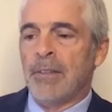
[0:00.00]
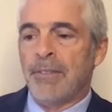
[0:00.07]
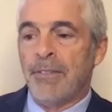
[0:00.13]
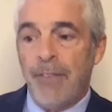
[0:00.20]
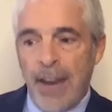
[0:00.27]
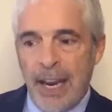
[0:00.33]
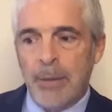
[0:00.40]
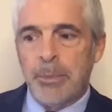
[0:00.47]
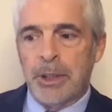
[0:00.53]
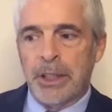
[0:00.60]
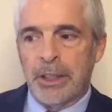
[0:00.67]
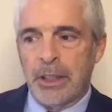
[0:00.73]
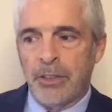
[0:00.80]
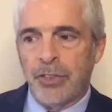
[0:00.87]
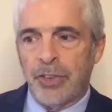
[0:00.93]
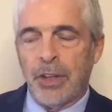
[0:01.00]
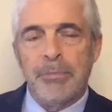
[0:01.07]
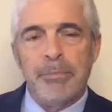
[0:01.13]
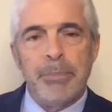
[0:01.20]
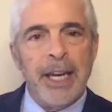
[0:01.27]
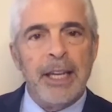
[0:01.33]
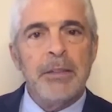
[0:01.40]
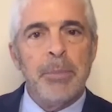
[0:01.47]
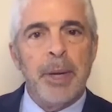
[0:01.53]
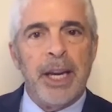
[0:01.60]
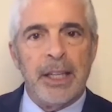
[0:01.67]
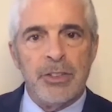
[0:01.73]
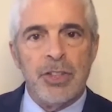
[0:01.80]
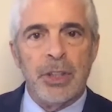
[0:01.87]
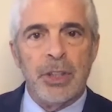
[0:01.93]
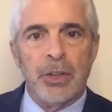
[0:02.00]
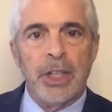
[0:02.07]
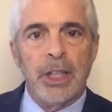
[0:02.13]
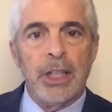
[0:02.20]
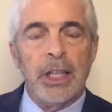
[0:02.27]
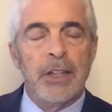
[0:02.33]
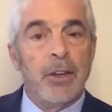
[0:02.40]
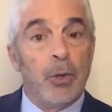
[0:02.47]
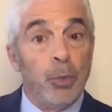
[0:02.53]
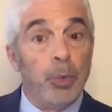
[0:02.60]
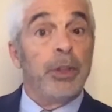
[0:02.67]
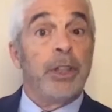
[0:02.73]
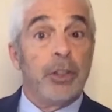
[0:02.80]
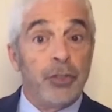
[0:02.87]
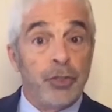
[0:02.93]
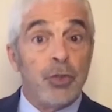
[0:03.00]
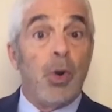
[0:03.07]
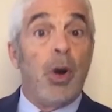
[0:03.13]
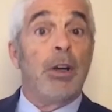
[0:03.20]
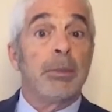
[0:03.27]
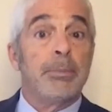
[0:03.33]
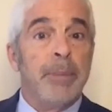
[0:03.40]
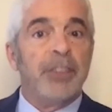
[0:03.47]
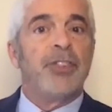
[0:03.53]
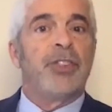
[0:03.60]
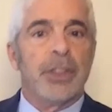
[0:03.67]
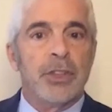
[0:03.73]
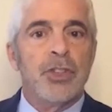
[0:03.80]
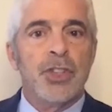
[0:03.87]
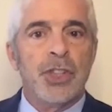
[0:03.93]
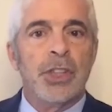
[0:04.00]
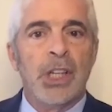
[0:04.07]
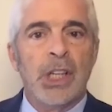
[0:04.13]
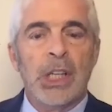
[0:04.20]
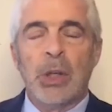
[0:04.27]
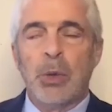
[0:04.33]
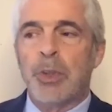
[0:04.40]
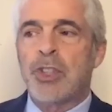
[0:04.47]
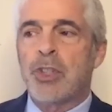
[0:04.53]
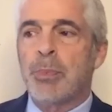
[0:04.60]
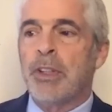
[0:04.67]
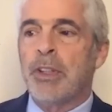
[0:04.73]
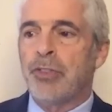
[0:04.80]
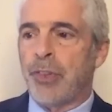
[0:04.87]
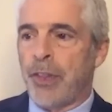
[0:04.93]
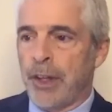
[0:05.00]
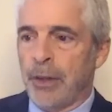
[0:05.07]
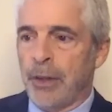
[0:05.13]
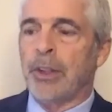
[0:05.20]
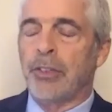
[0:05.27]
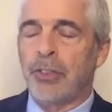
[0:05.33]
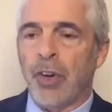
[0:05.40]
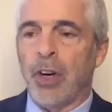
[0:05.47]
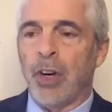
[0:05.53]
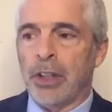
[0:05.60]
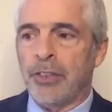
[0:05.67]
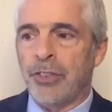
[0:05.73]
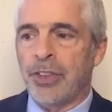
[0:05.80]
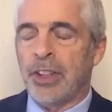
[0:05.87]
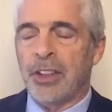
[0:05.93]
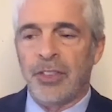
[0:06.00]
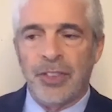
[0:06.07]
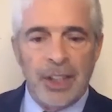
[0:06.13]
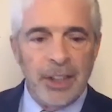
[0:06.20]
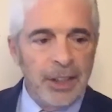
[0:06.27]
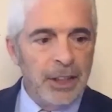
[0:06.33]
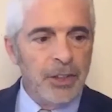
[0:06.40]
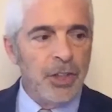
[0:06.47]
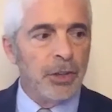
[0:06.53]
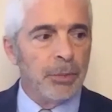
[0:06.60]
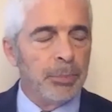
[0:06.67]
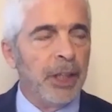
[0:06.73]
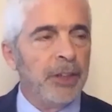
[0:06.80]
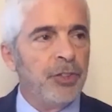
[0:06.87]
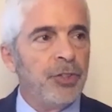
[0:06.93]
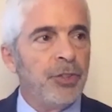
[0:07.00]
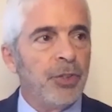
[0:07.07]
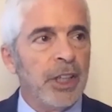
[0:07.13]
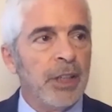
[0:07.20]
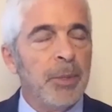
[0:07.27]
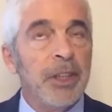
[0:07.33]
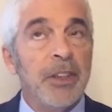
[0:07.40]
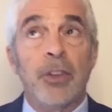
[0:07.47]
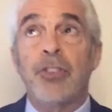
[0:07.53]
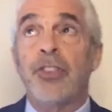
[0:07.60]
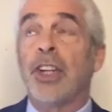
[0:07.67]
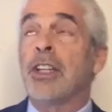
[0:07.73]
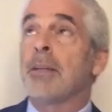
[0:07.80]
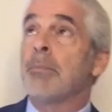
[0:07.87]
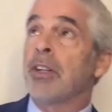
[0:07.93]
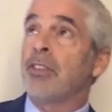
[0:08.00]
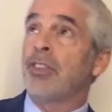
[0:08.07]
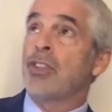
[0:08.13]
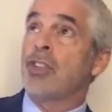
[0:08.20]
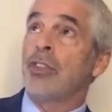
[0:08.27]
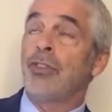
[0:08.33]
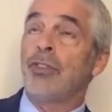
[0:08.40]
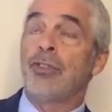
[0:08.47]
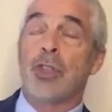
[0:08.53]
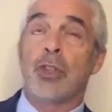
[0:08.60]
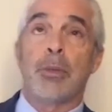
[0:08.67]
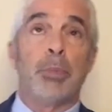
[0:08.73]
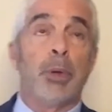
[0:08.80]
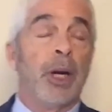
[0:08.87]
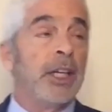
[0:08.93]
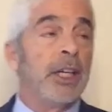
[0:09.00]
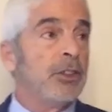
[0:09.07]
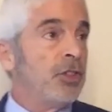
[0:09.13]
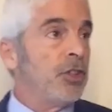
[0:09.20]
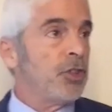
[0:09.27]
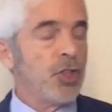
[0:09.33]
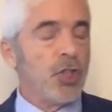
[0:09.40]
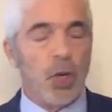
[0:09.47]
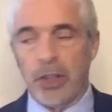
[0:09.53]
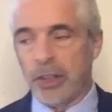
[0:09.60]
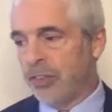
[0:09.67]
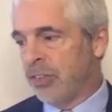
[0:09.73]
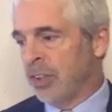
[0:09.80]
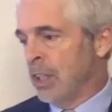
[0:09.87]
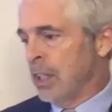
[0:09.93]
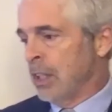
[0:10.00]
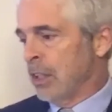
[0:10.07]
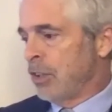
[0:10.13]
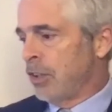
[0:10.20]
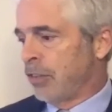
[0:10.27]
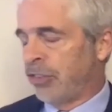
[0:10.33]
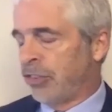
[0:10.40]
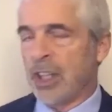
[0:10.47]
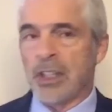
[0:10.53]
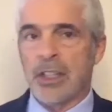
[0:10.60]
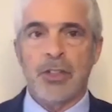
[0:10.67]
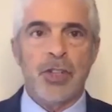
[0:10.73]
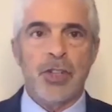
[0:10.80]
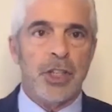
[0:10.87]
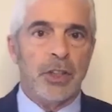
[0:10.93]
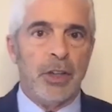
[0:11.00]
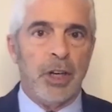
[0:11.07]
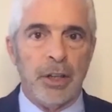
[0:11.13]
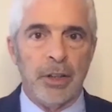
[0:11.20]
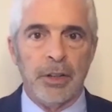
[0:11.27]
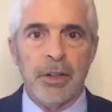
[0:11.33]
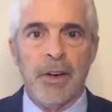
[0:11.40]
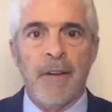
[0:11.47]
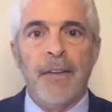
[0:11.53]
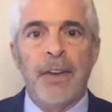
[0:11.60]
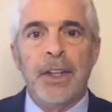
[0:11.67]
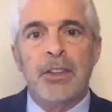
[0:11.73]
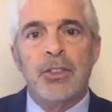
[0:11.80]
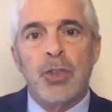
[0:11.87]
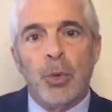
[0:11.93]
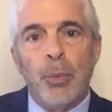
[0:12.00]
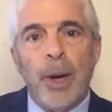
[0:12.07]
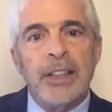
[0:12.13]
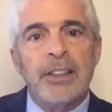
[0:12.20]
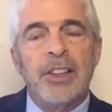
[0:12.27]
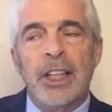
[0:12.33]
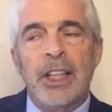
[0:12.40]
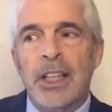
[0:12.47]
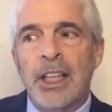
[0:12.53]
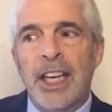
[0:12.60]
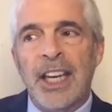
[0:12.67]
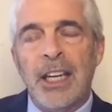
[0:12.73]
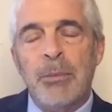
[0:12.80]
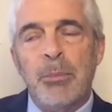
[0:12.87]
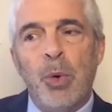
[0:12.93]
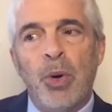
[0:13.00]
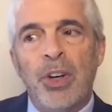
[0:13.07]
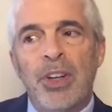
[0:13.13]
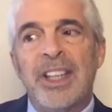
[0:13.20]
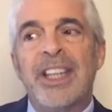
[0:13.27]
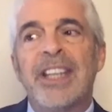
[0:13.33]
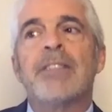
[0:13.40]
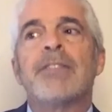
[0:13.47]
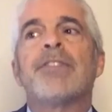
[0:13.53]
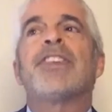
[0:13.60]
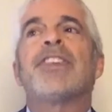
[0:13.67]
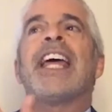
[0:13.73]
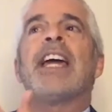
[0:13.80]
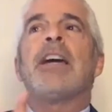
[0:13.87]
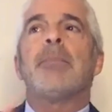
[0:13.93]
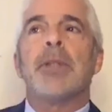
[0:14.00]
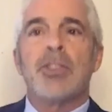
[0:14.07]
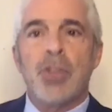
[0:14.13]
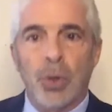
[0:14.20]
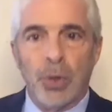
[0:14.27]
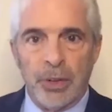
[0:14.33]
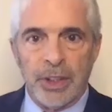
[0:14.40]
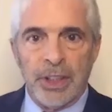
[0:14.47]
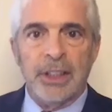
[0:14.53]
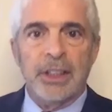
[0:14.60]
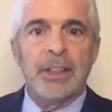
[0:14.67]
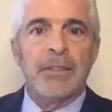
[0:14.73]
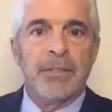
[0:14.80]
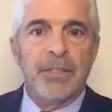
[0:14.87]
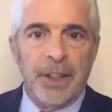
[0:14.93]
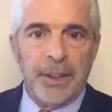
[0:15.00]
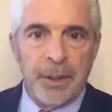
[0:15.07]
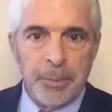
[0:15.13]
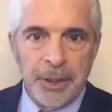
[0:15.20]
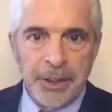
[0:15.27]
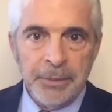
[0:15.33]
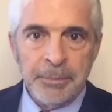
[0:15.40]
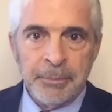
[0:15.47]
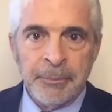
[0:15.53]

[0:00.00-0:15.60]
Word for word: families of bad bacteria, and they're really a strong message, which means their exhaust is getting into your bloodstream and they're sending messages to the brain, to the joints, to the skin, to your heart directing a more inflammatory environment.